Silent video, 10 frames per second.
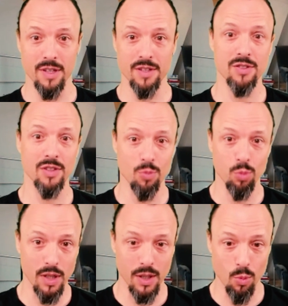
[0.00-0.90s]
It's not
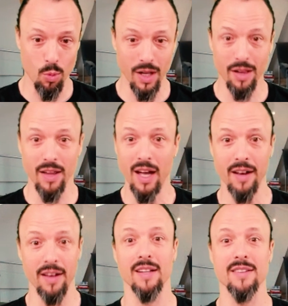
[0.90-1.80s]
really well done.